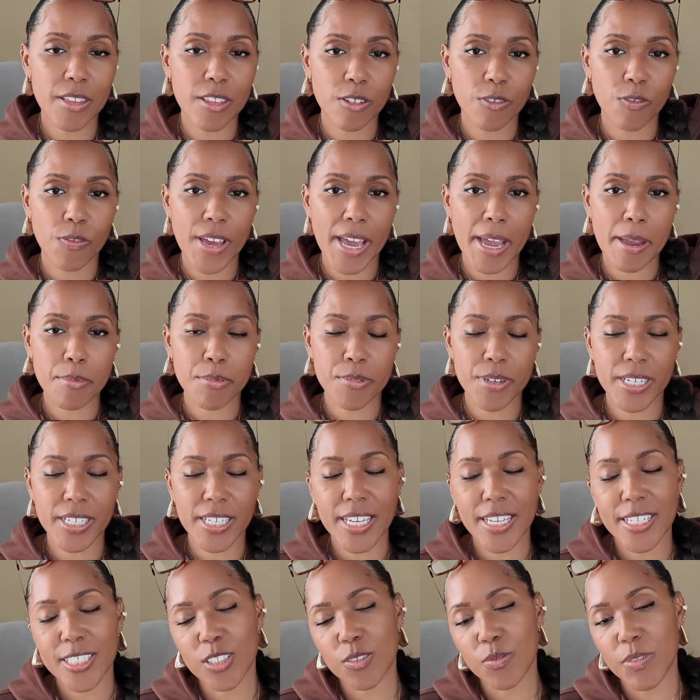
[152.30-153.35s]
the
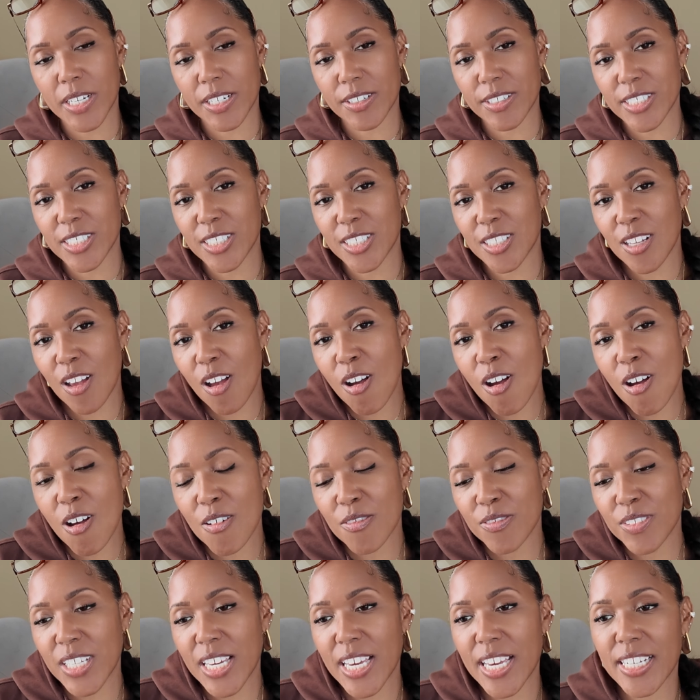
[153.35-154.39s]
fabric. Is very
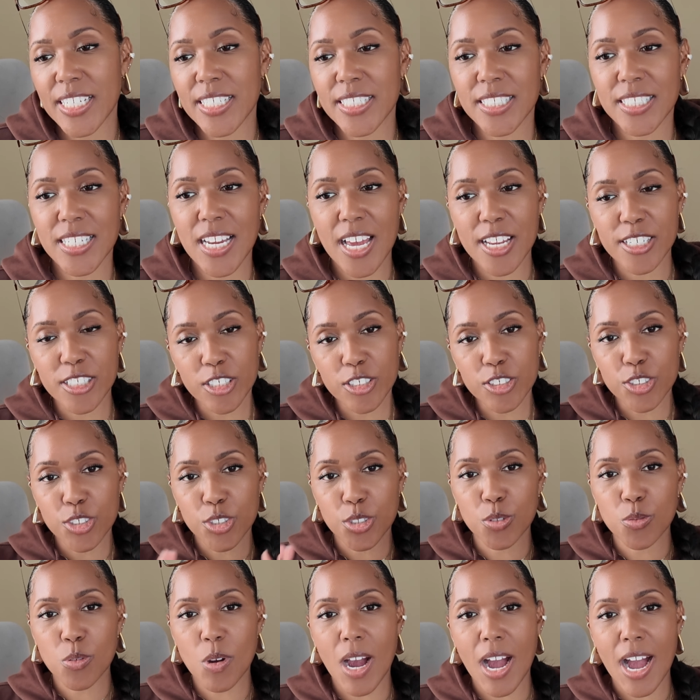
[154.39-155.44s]
soft and it's not
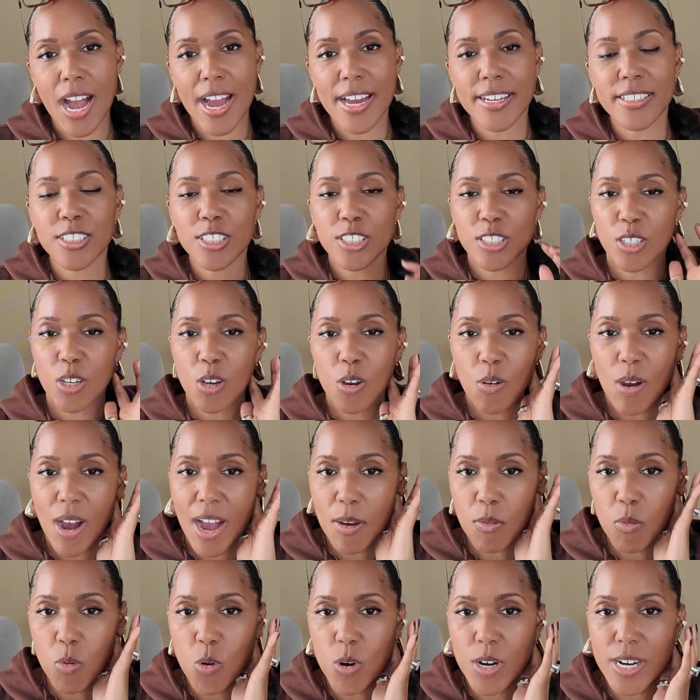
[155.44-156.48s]
too hot. So
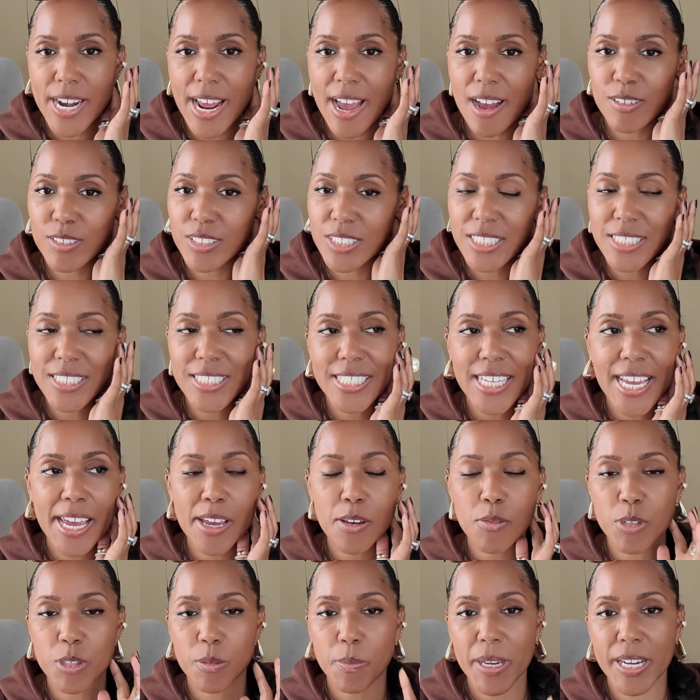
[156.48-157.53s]
I wore it out
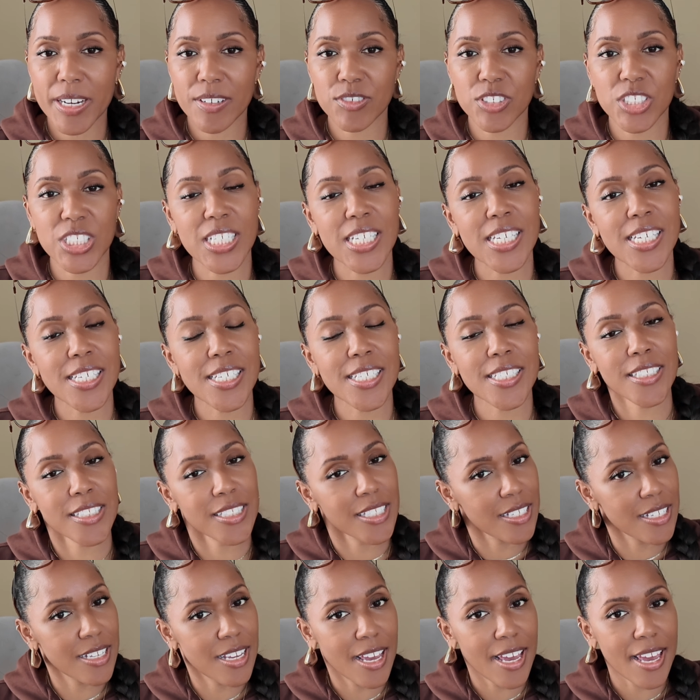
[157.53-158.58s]
today with a pair of
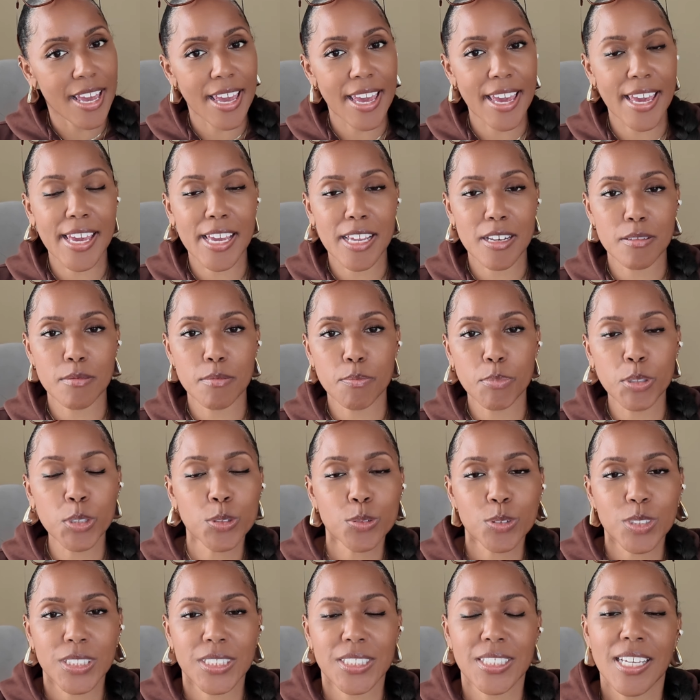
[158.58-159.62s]
jeans and
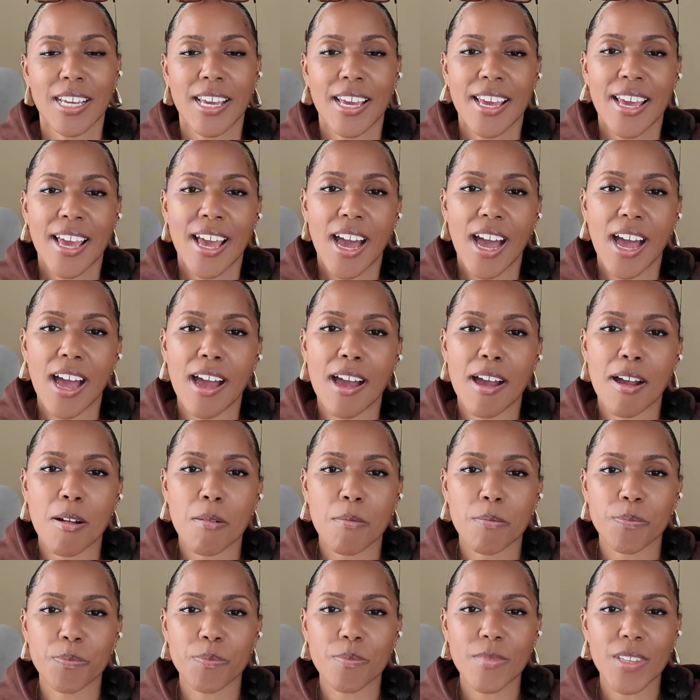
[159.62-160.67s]
boots,
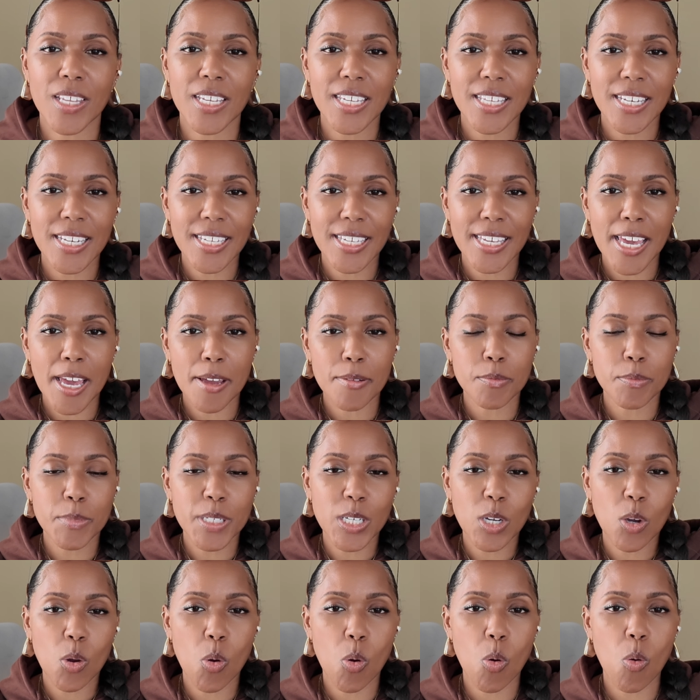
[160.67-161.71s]
and it kept
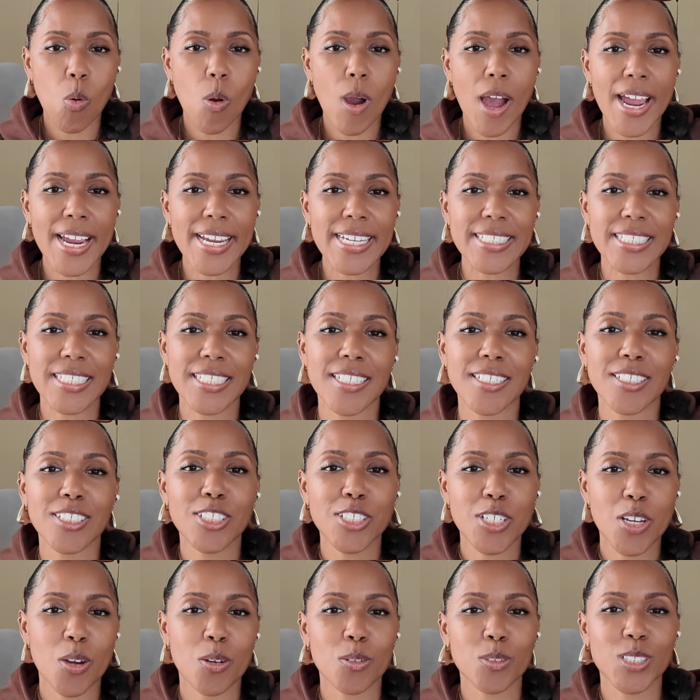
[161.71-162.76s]
me quite
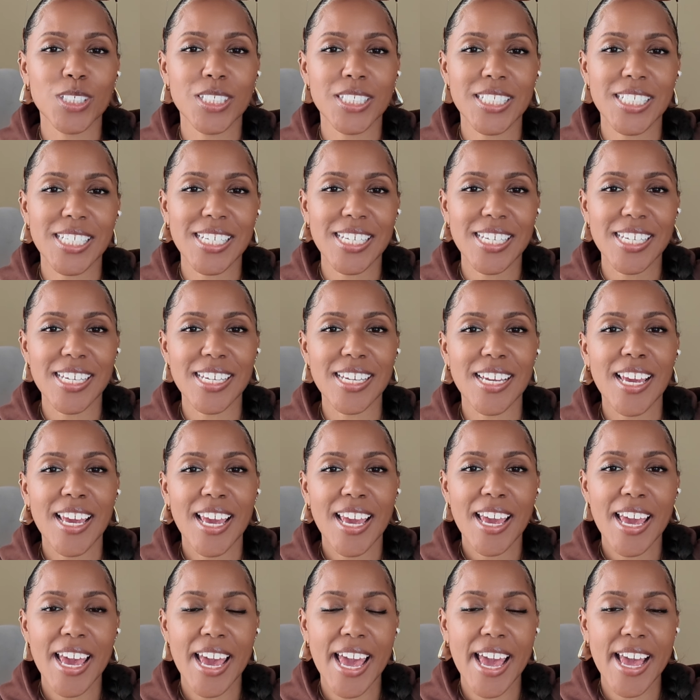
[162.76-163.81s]
toasty
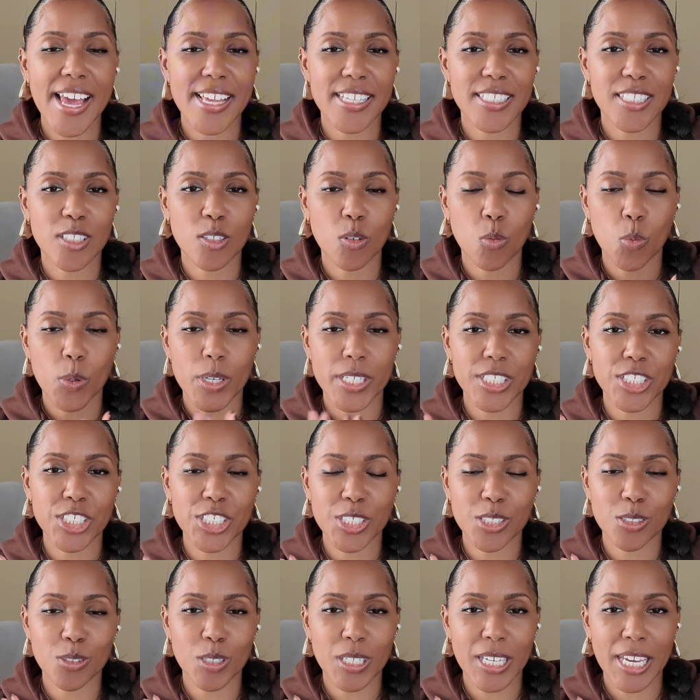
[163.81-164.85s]
as the wind
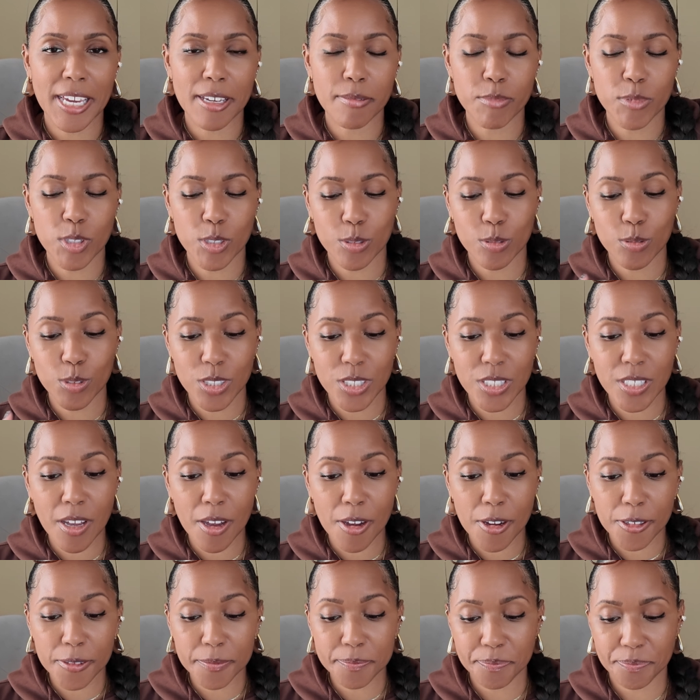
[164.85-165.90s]
chill came through.
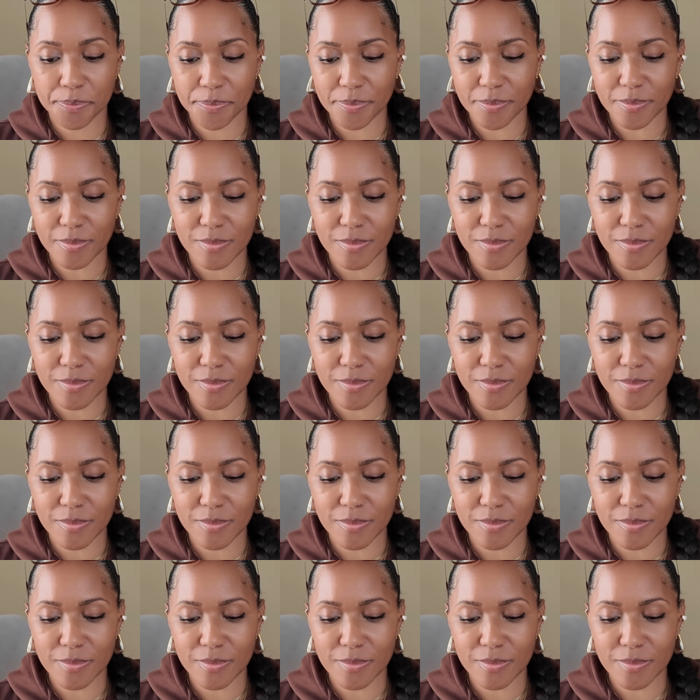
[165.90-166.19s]
So